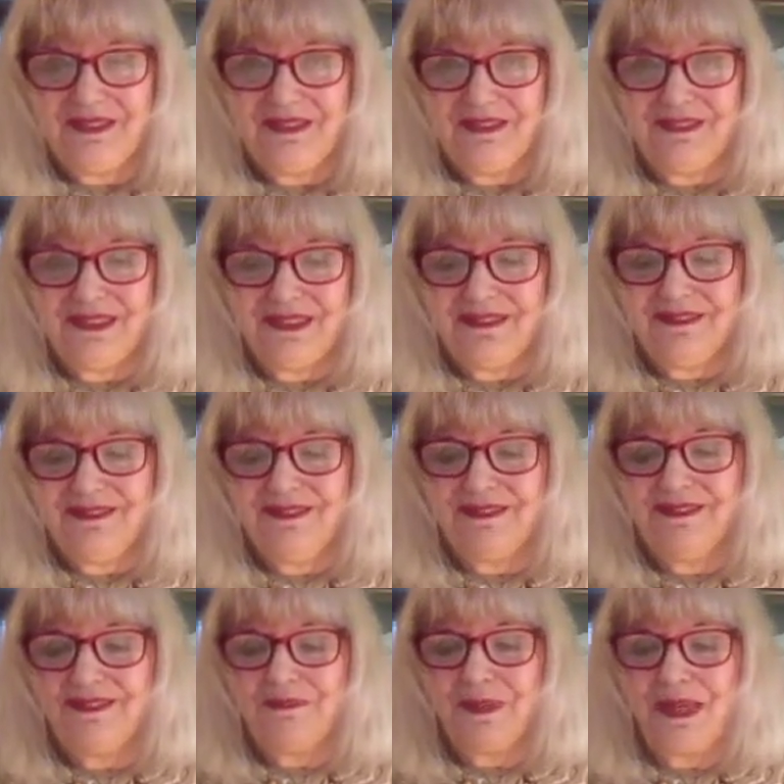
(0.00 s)
like
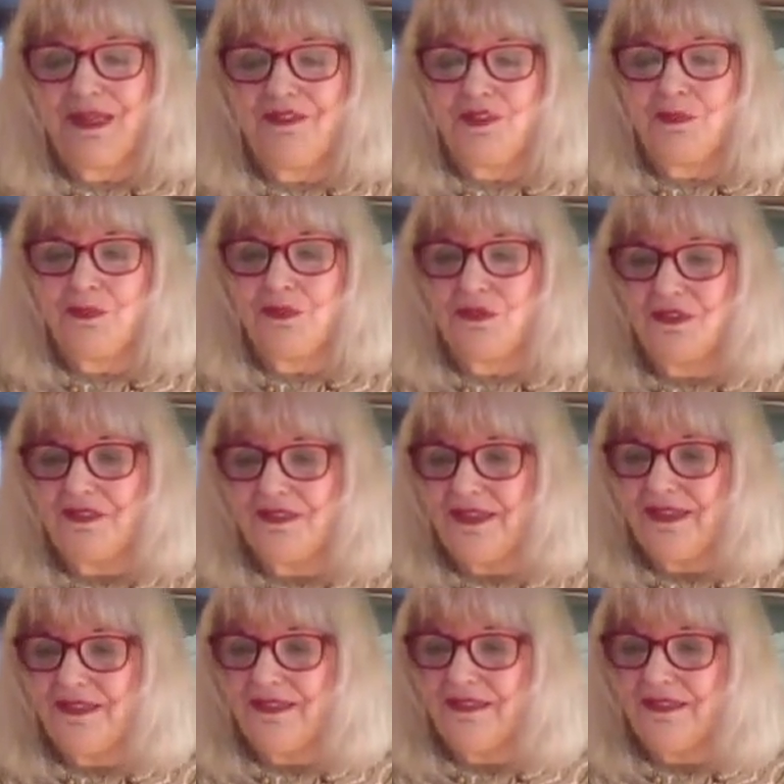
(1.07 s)
the back of the book
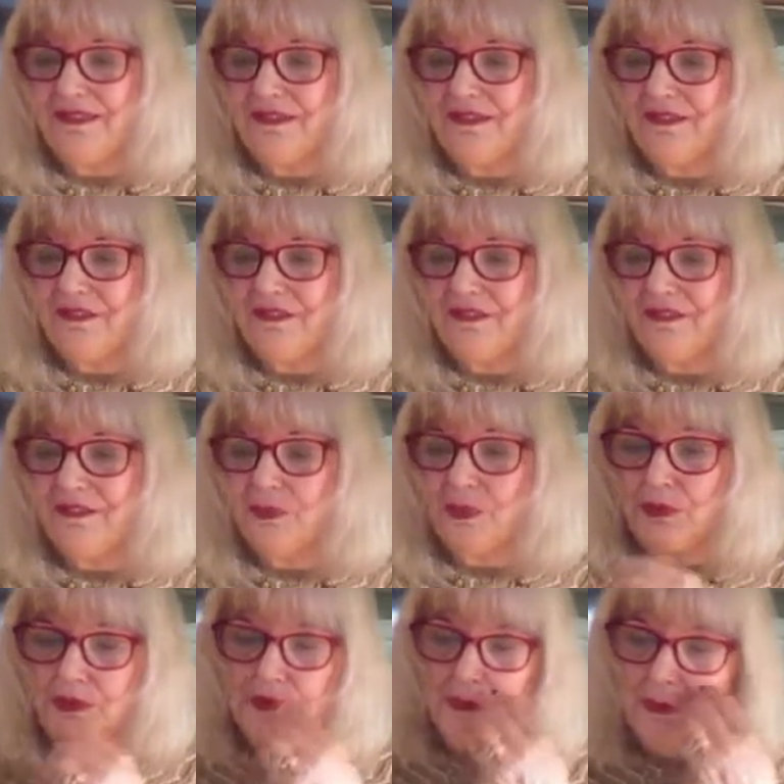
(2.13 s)
says, and the
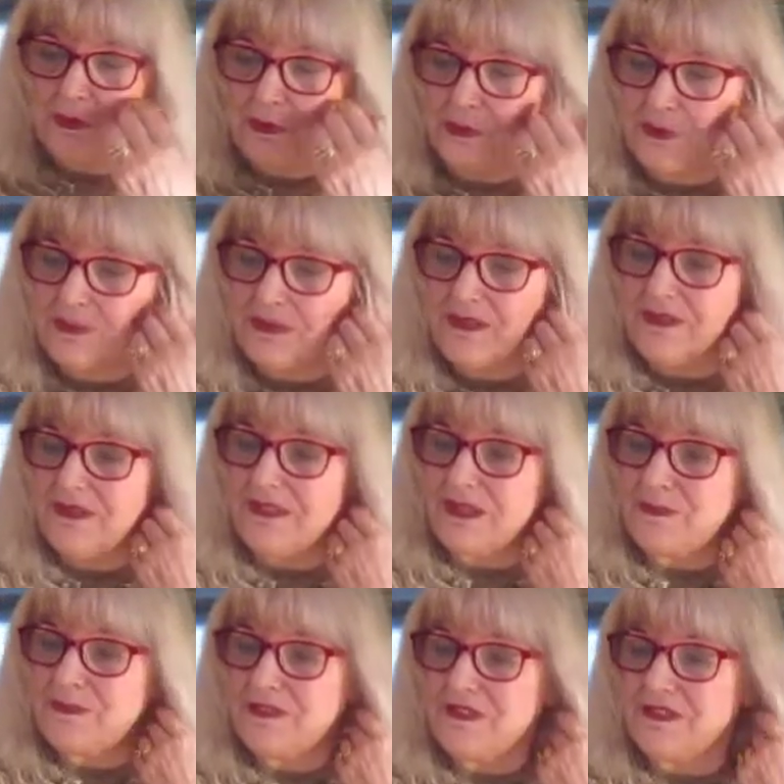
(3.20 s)
blurb and
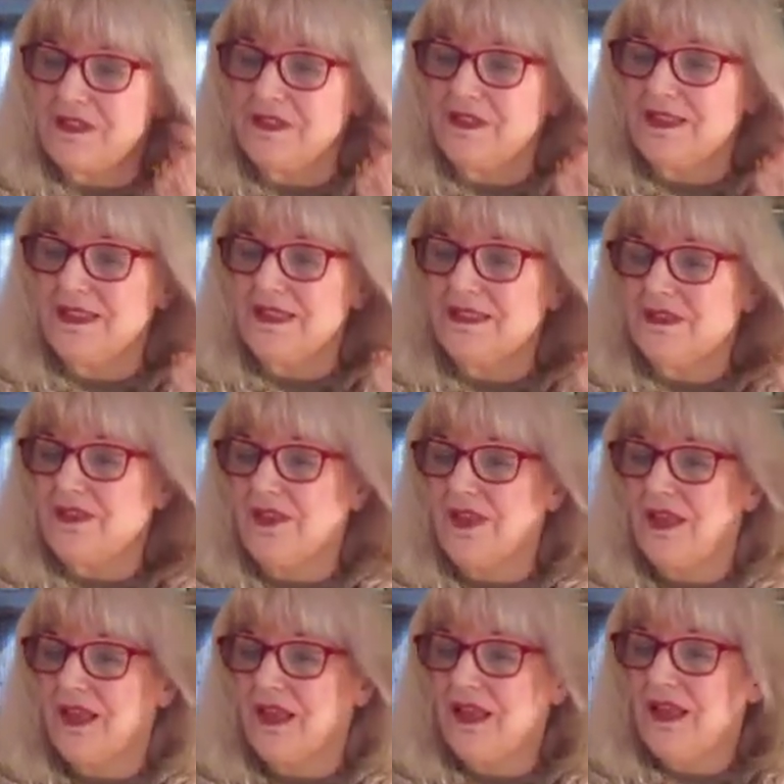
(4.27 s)
synopsis and all that,
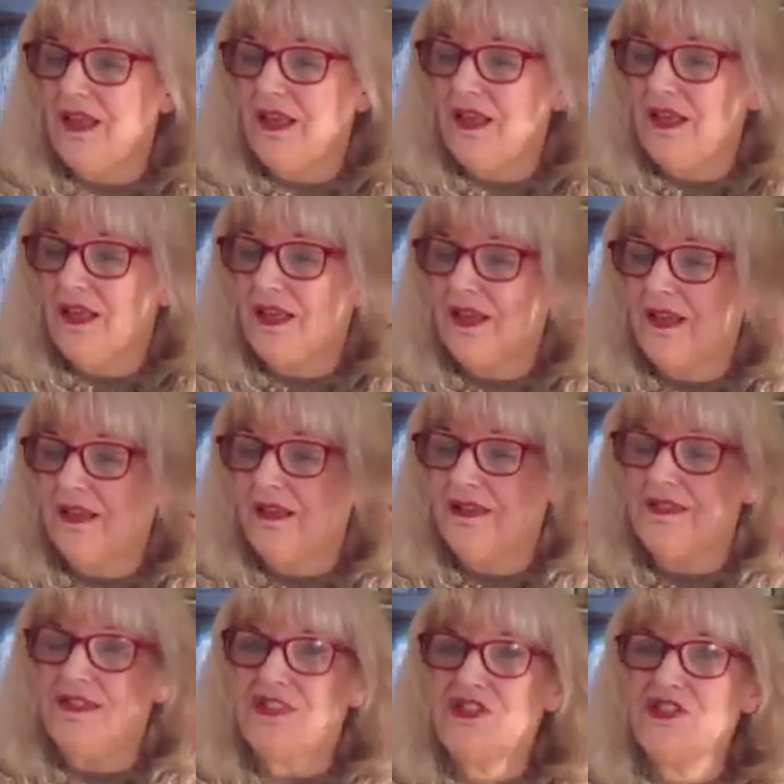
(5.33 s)

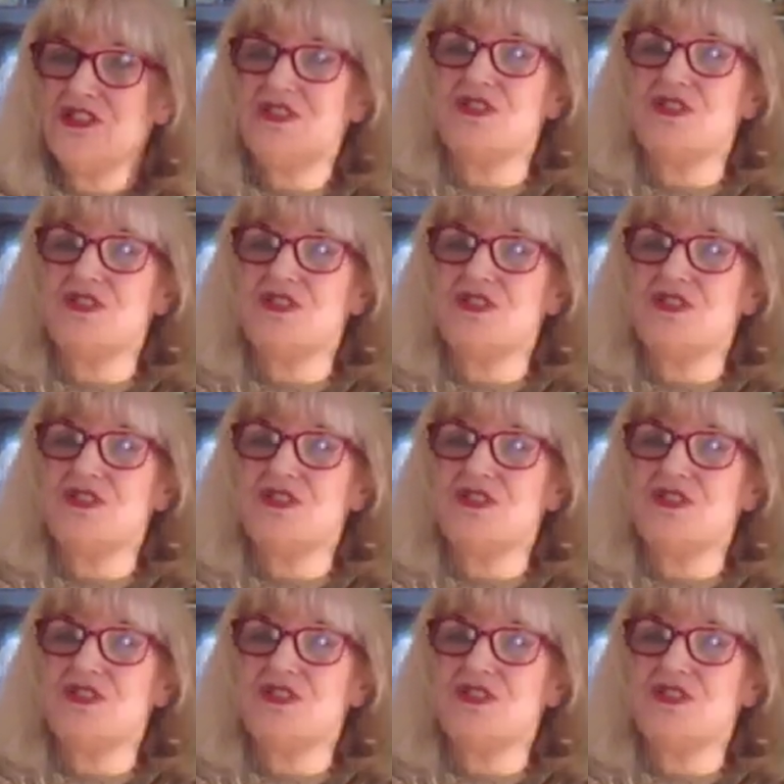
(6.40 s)
is he just a